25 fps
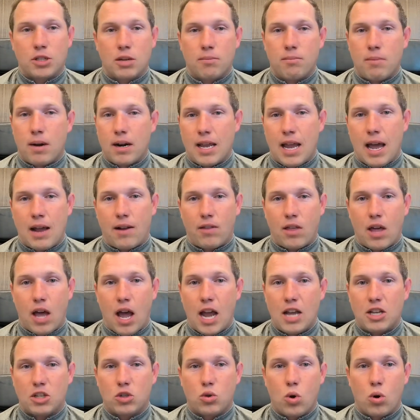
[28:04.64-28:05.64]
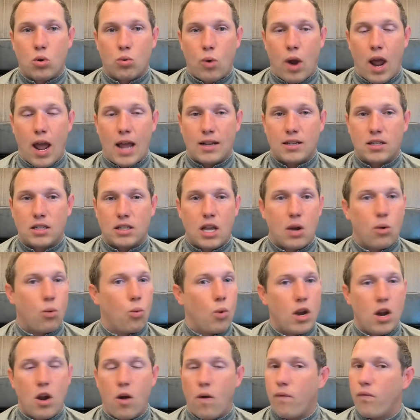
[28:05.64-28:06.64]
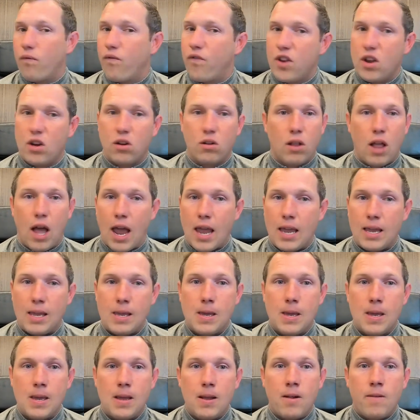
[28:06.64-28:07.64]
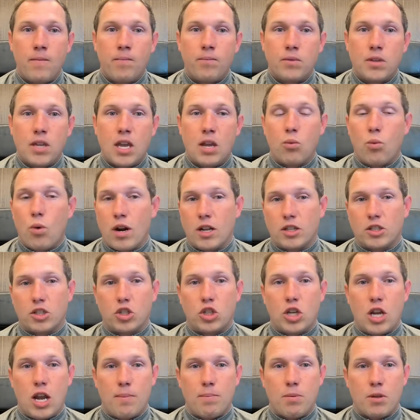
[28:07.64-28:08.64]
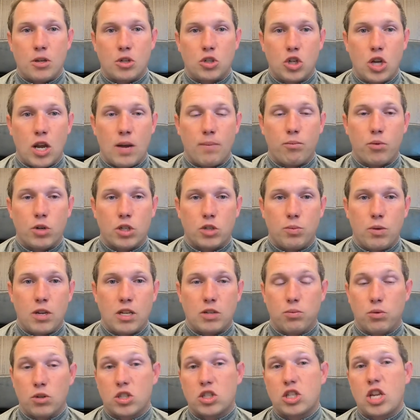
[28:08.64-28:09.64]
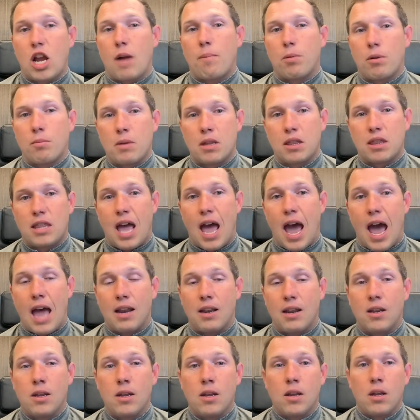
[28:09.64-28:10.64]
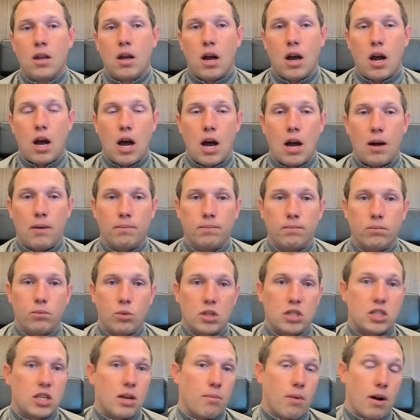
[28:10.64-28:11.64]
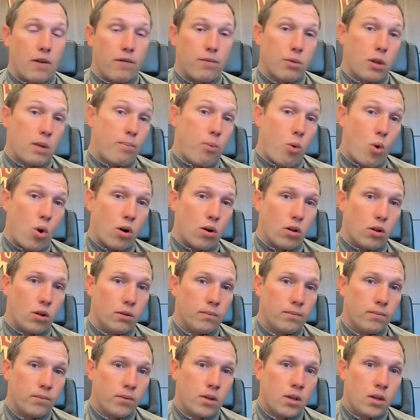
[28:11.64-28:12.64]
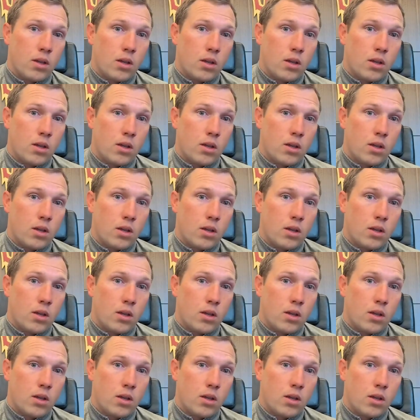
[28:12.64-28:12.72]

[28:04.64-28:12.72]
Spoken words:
somebody out of the high school ranks that we don't feel like can win us a championship, which means we'll supplement that with somebody from the portal